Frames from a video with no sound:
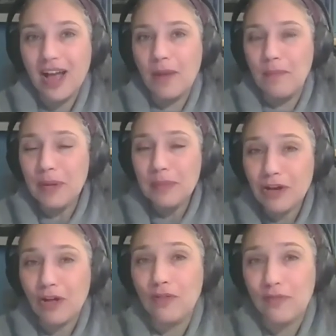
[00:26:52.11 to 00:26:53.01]
a
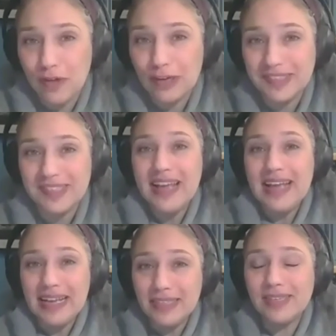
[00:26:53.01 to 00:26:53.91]
biblical verse,
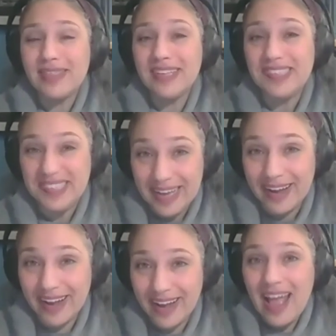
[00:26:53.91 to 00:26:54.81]
into the
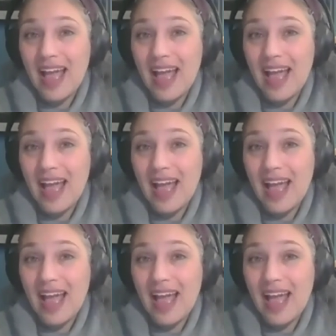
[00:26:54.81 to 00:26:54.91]
stick,